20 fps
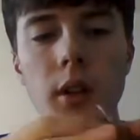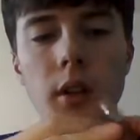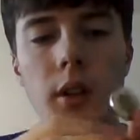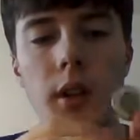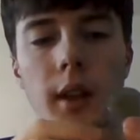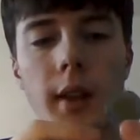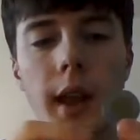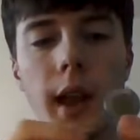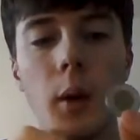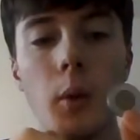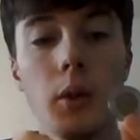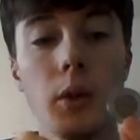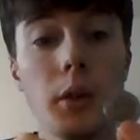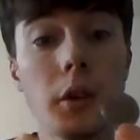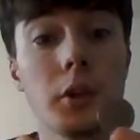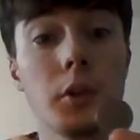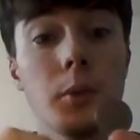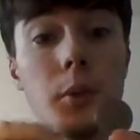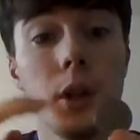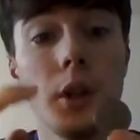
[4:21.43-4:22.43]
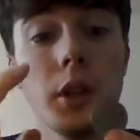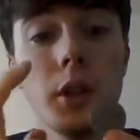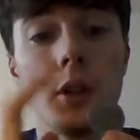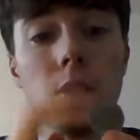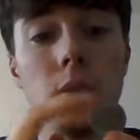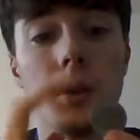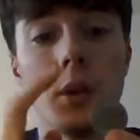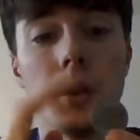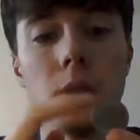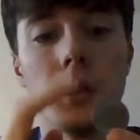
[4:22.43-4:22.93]
Now that one looks really
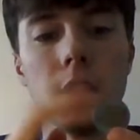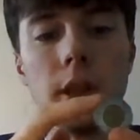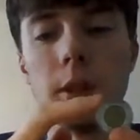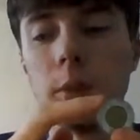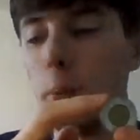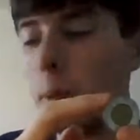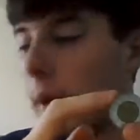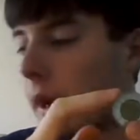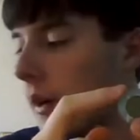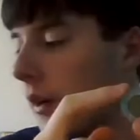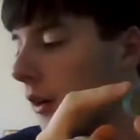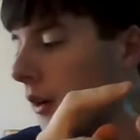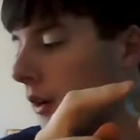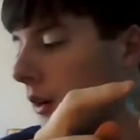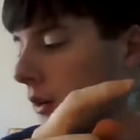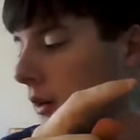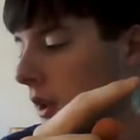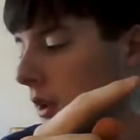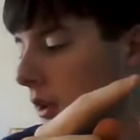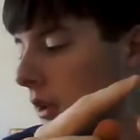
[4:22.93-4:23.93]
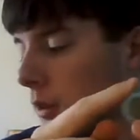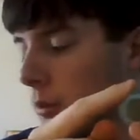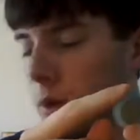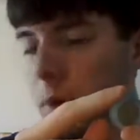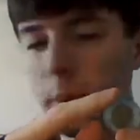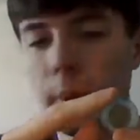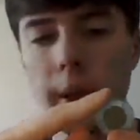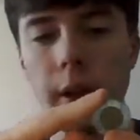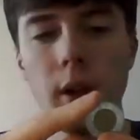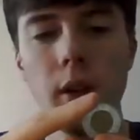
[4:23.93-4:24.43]
cool. It's bigger, a little
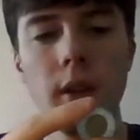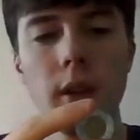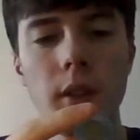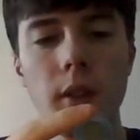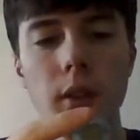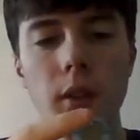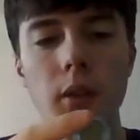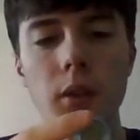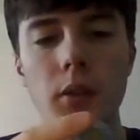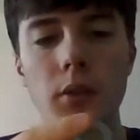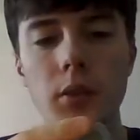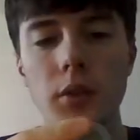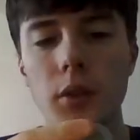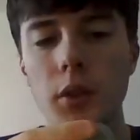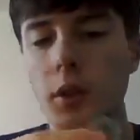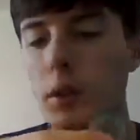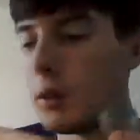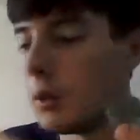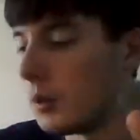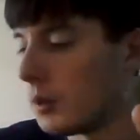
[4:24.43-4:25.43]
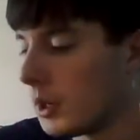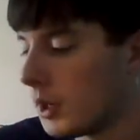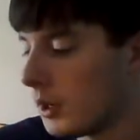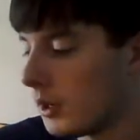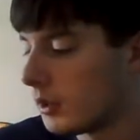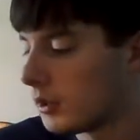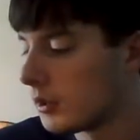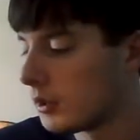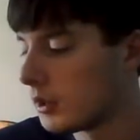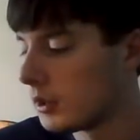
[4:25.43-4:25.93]
bit bigger than the
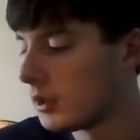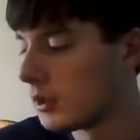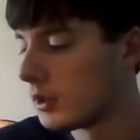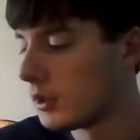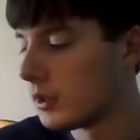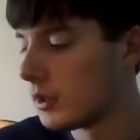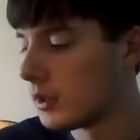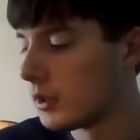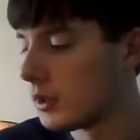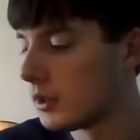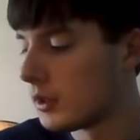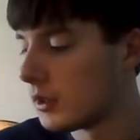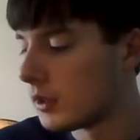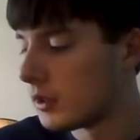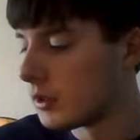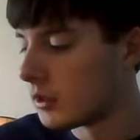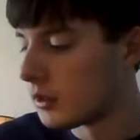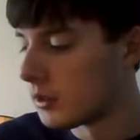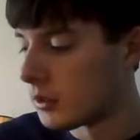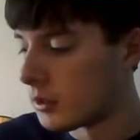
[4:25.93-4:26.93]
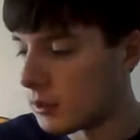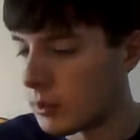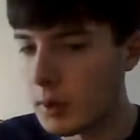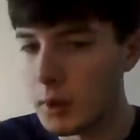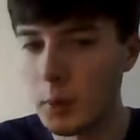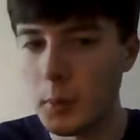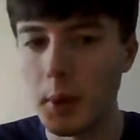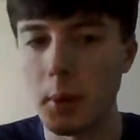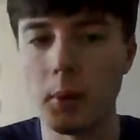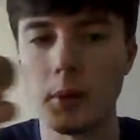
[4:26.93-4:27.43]
loonie. I don't know whether
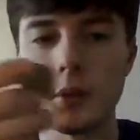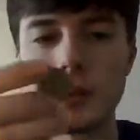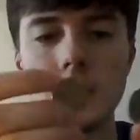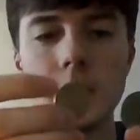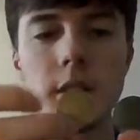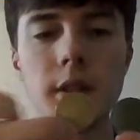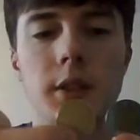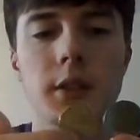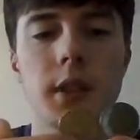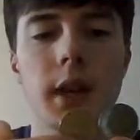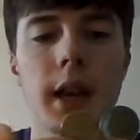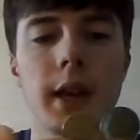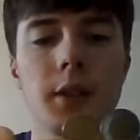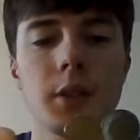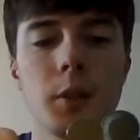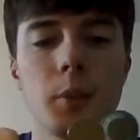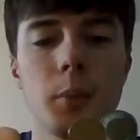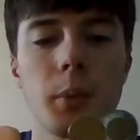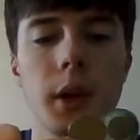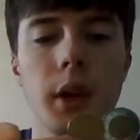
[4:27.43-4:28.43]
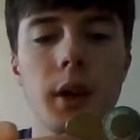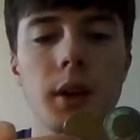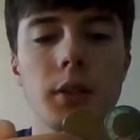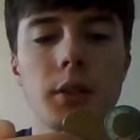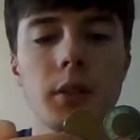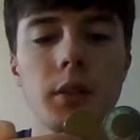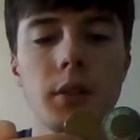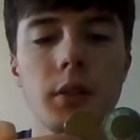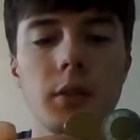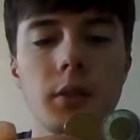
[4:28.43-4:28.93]
you'll be able to see the size
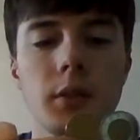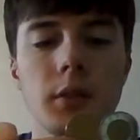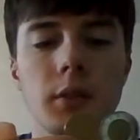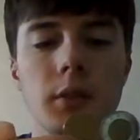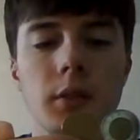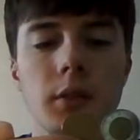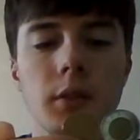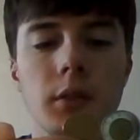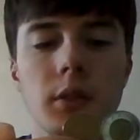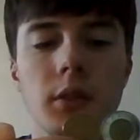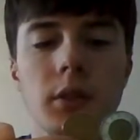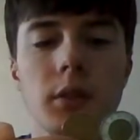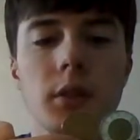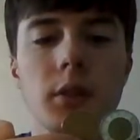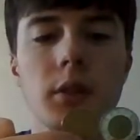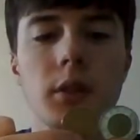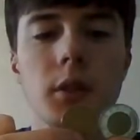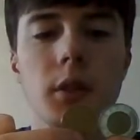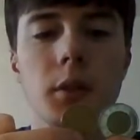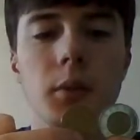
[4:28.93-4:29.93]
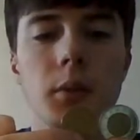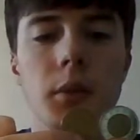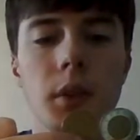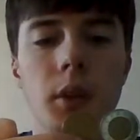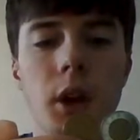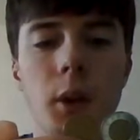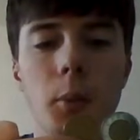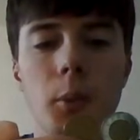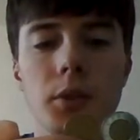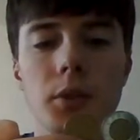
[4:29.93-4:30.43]
comparison.
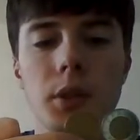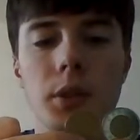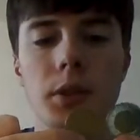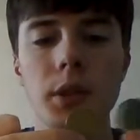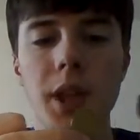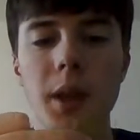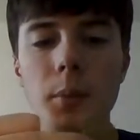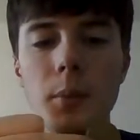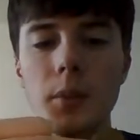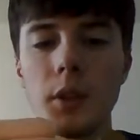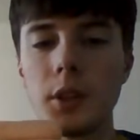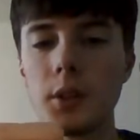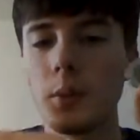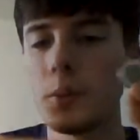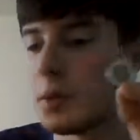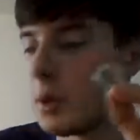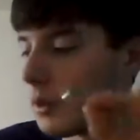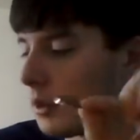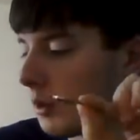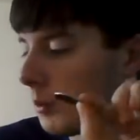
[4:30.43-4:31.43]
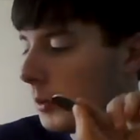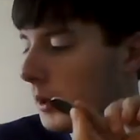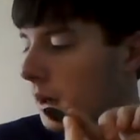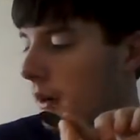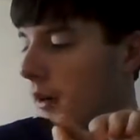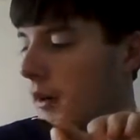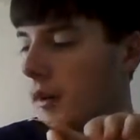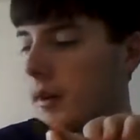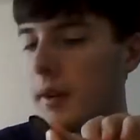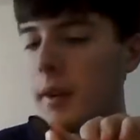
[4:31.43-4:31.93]
They're almost the same, but this one's a little
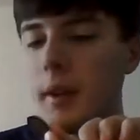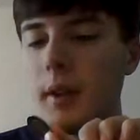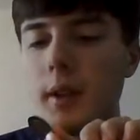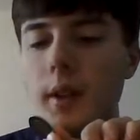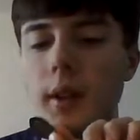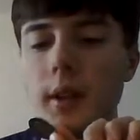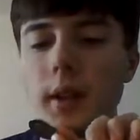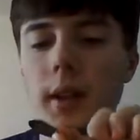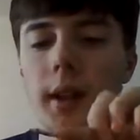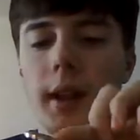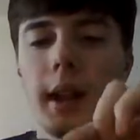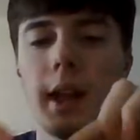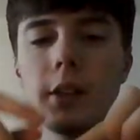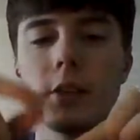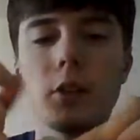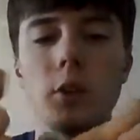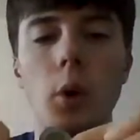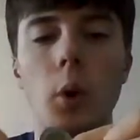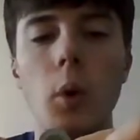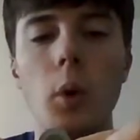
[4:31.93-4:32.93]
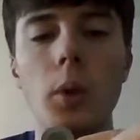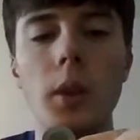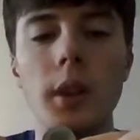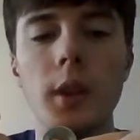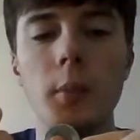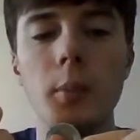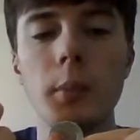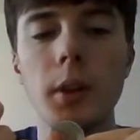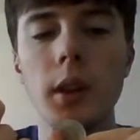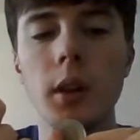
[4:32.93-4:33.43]
bigger. It has gold in
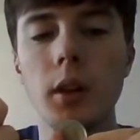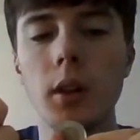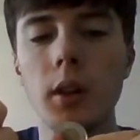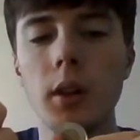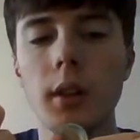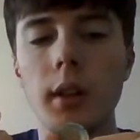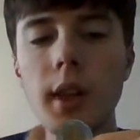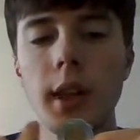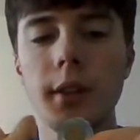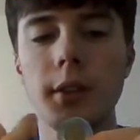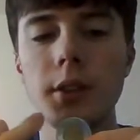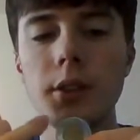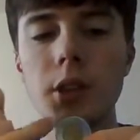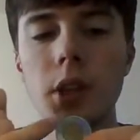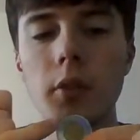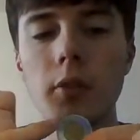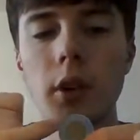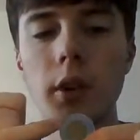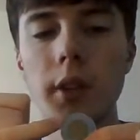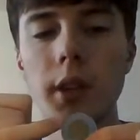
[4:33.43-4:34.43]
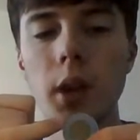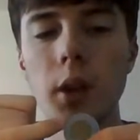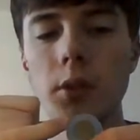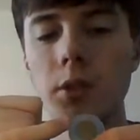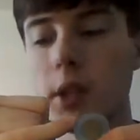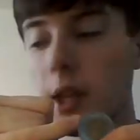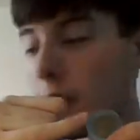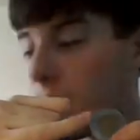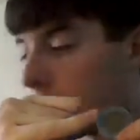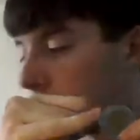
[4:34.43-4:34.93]
the middle and silver on the
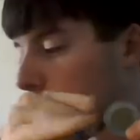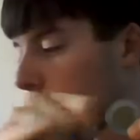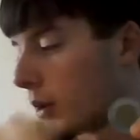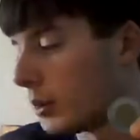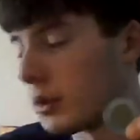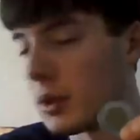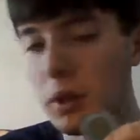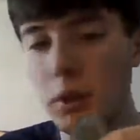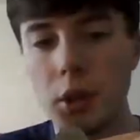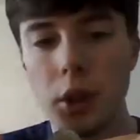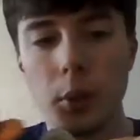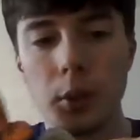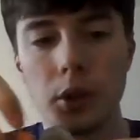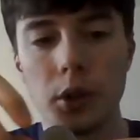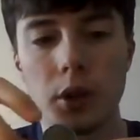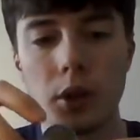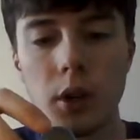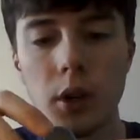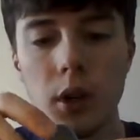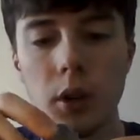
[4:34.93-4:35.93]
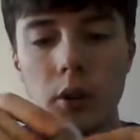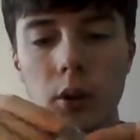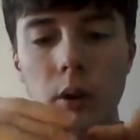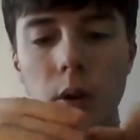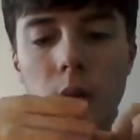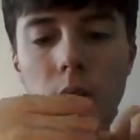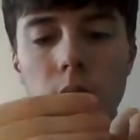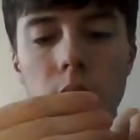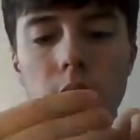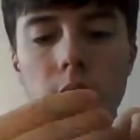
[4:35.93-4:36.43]
outside as opposed to the loonie, which is all
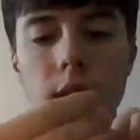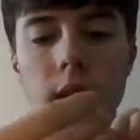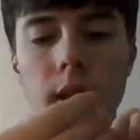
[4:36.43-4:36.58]
gold.